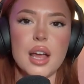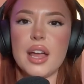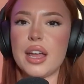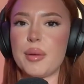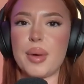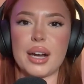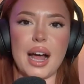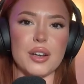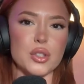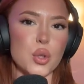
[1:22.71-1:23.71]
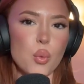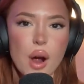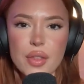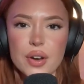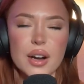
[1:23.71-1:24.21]
Hey Meta, how's the
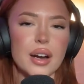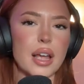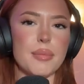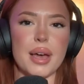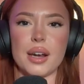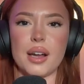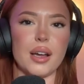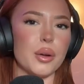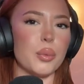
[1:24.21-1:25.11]
weather? Hey Meta,